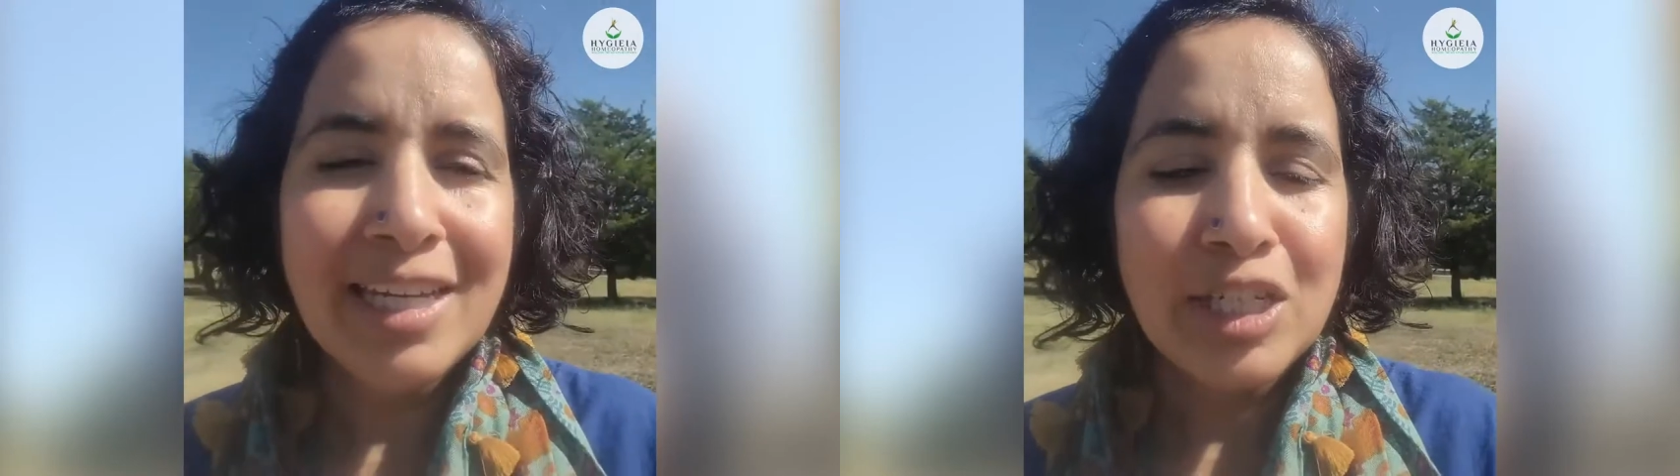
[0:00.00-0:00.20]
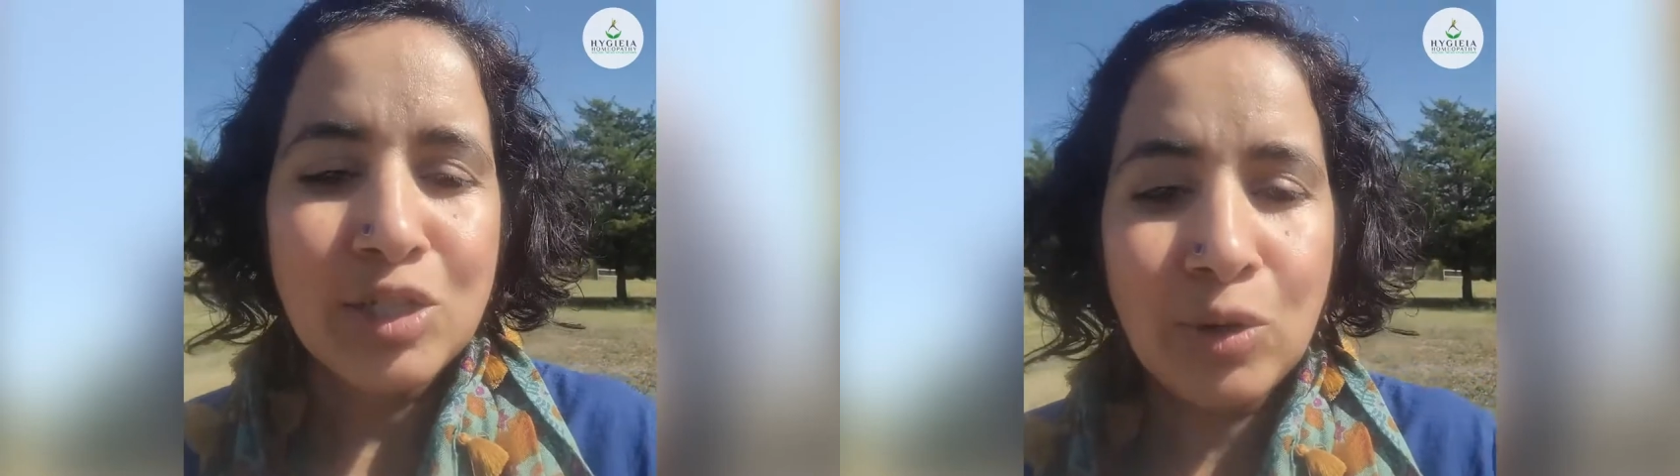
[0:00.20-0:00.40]

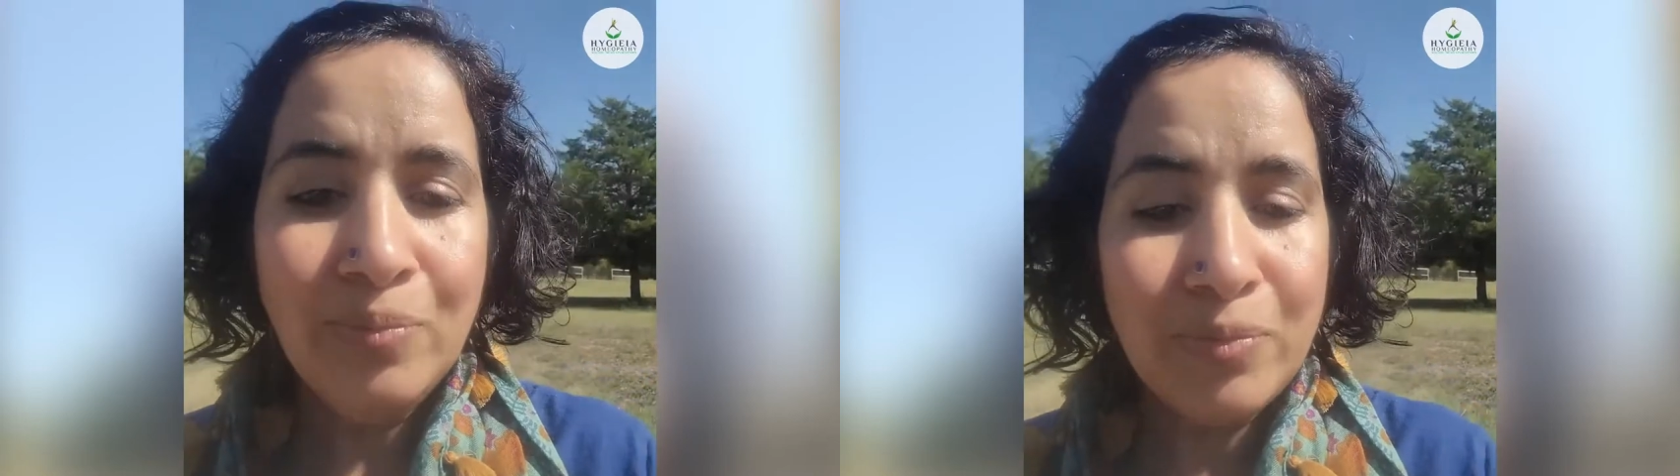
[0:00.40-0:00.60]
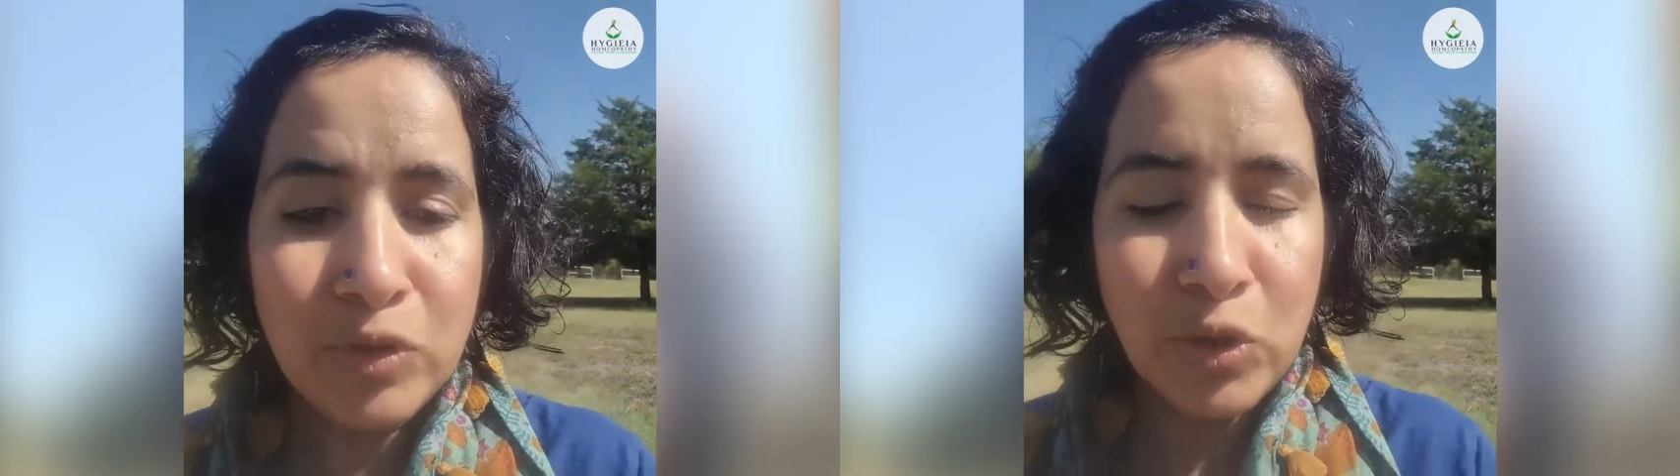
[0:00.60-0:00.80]
So
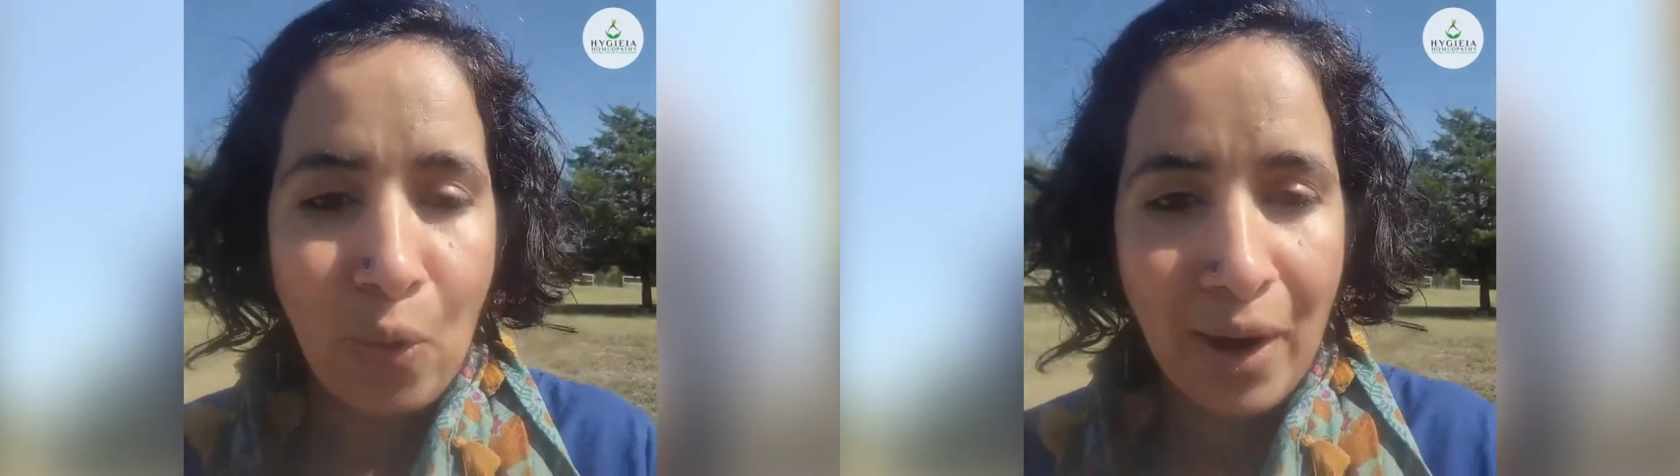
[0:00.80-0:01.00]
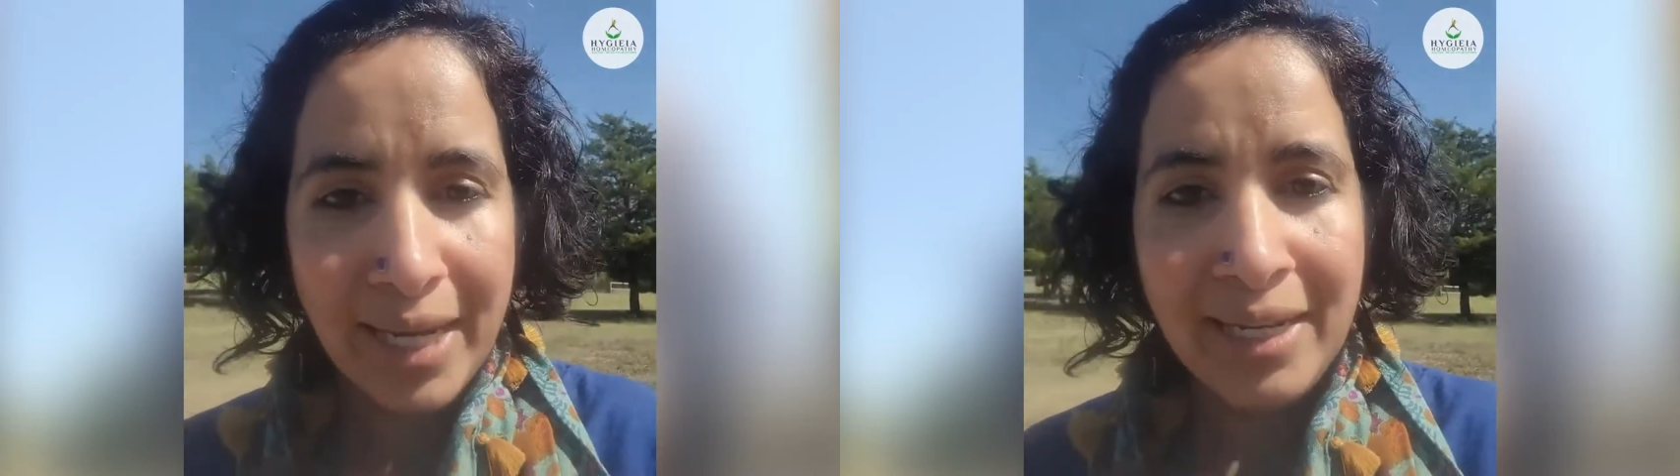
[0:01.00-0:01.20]

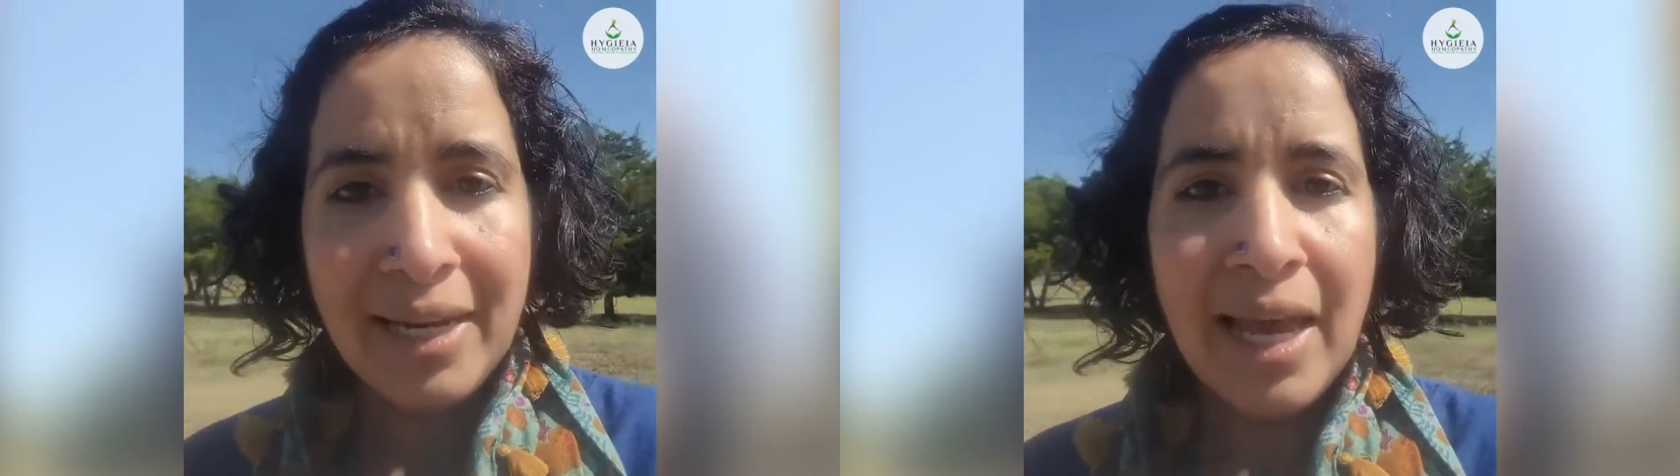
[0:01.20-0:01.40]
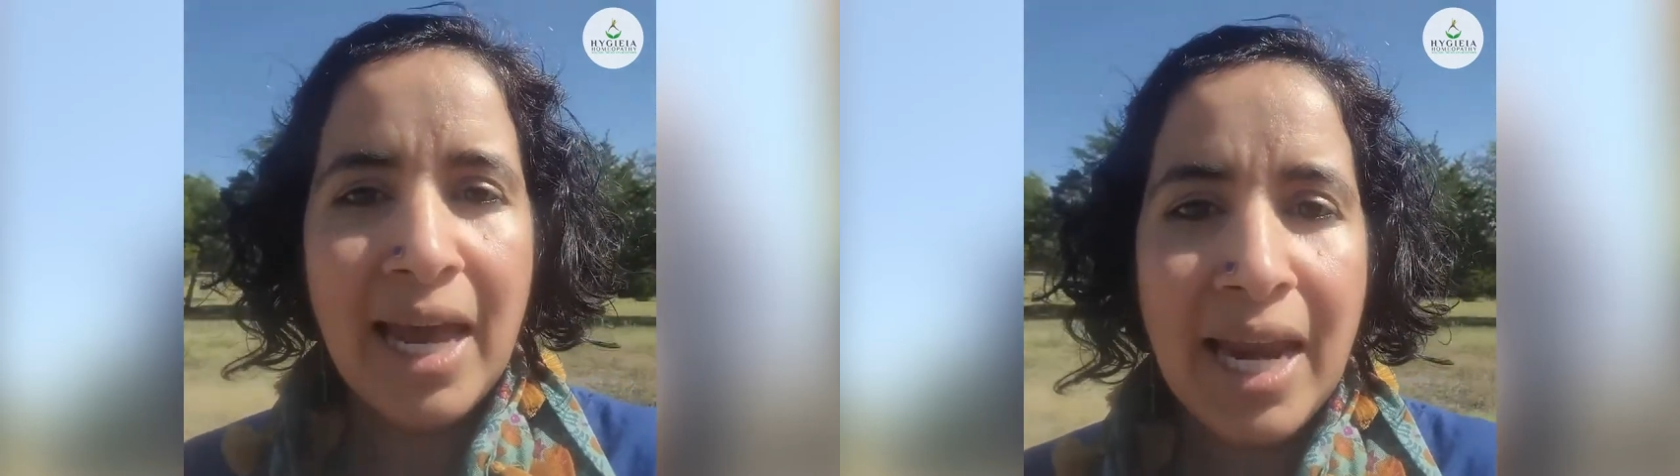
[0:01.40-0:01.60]
join
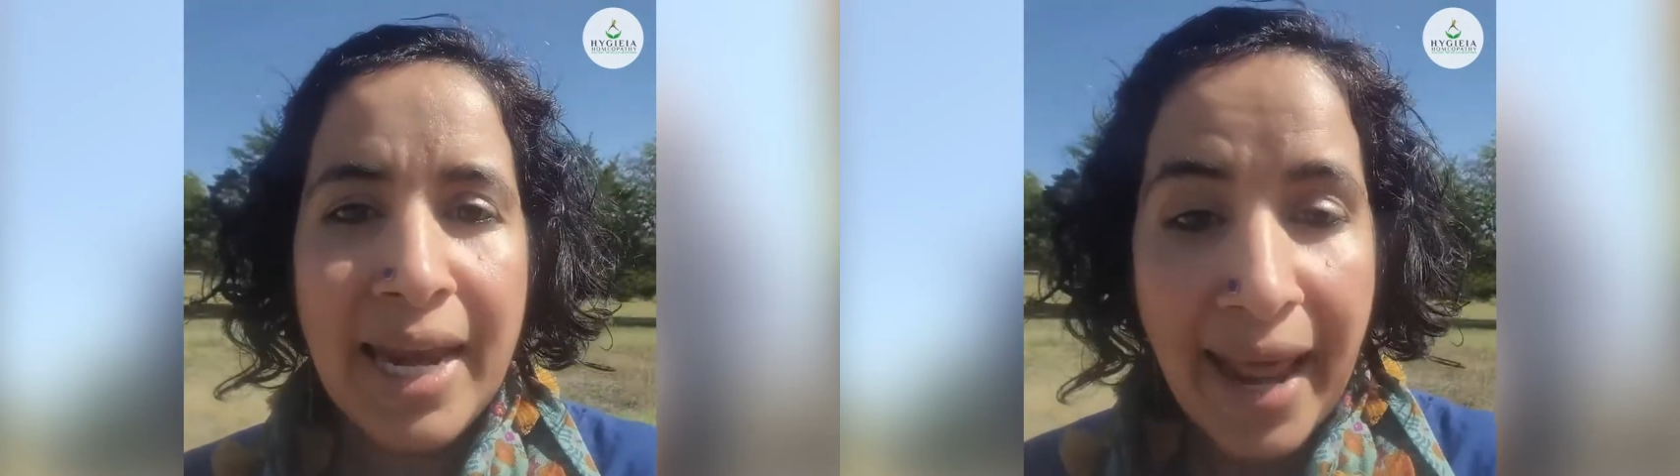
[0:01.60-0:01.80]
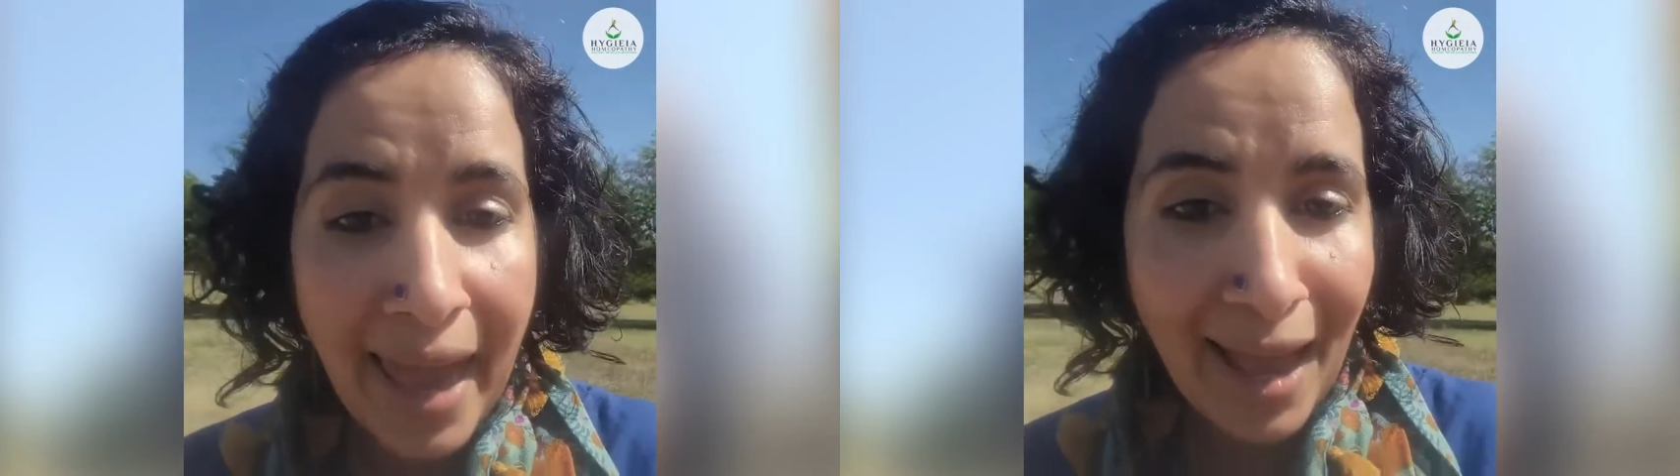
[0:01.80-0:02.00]

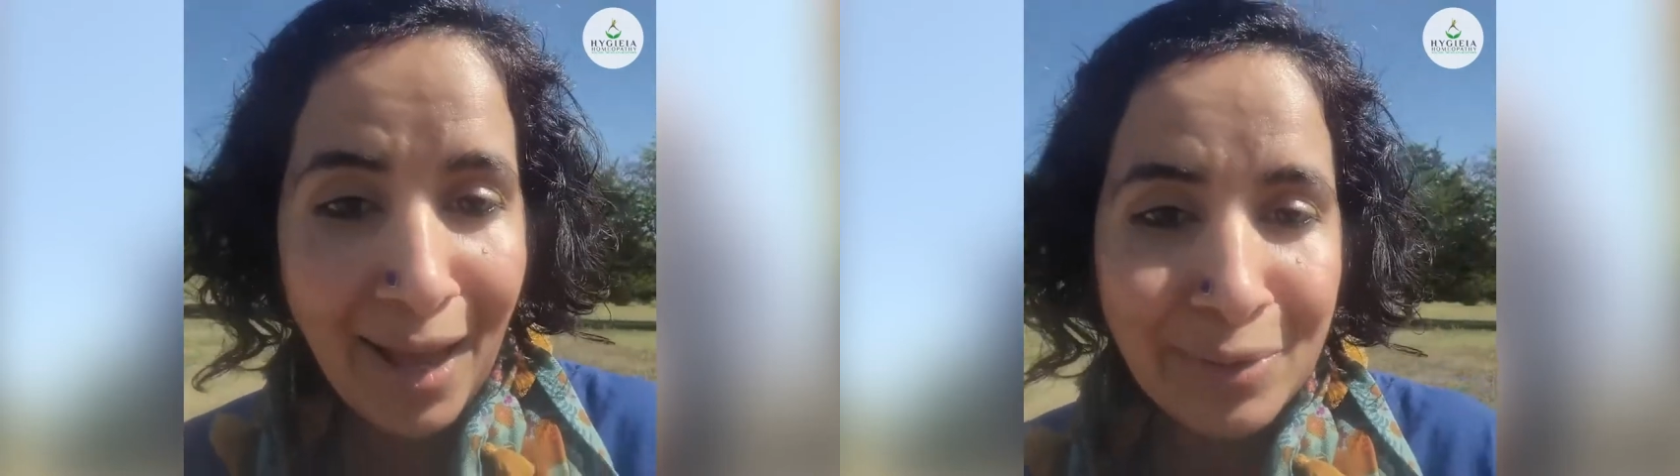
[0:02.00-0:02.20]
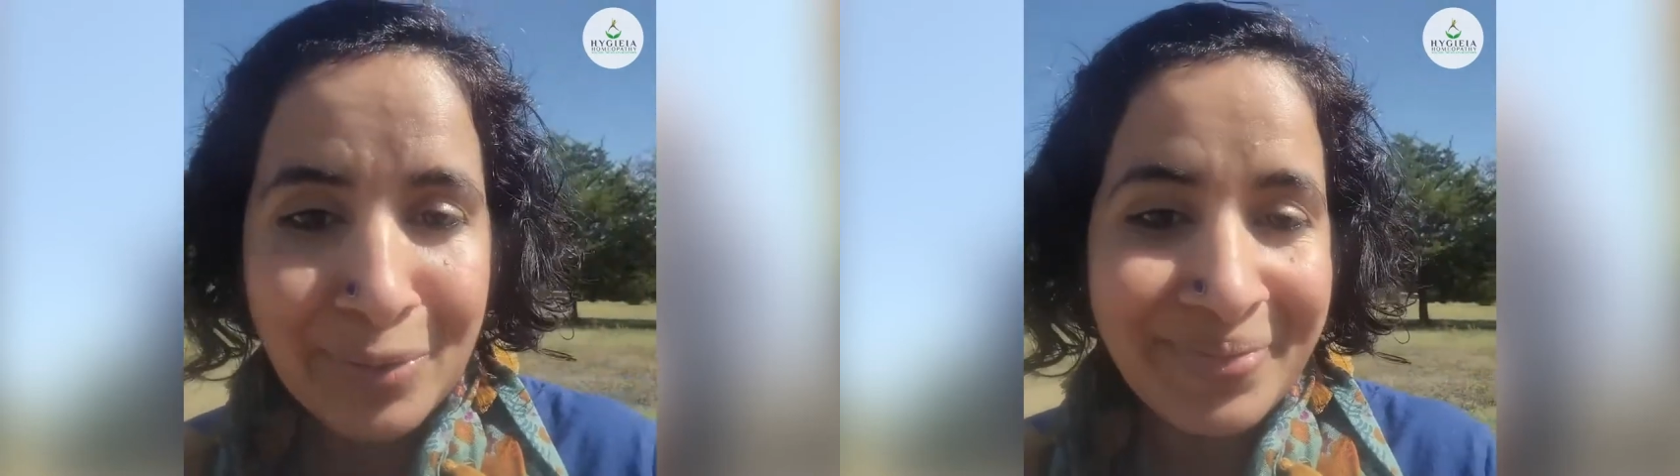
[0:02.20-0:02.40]

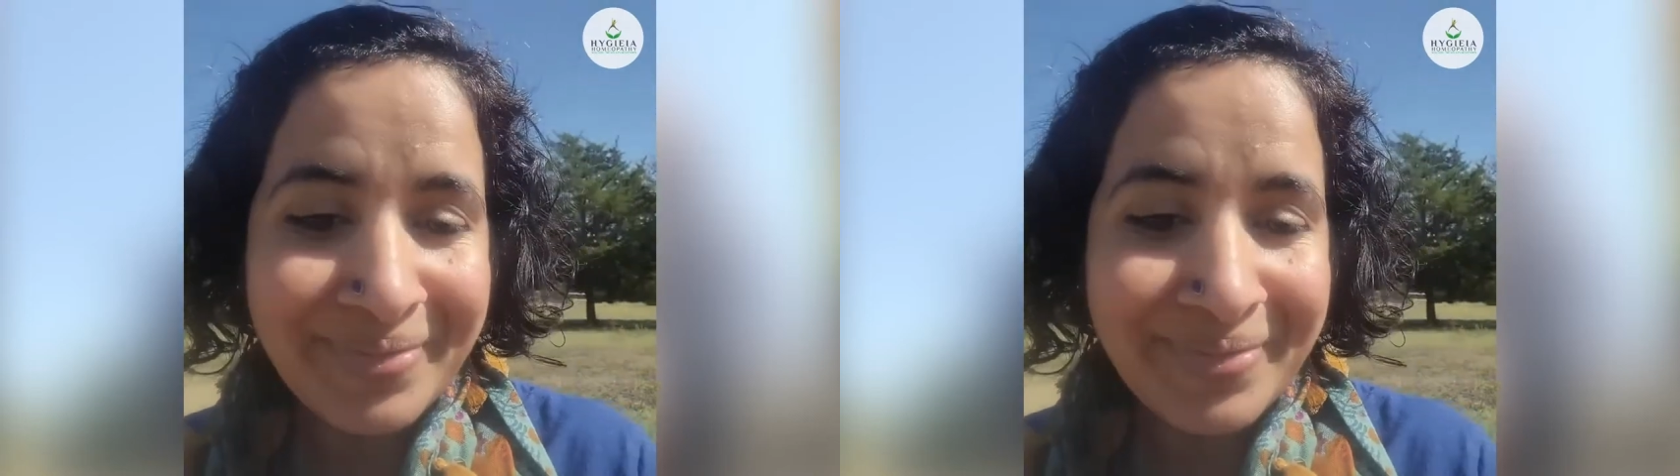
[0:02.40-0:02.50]
now.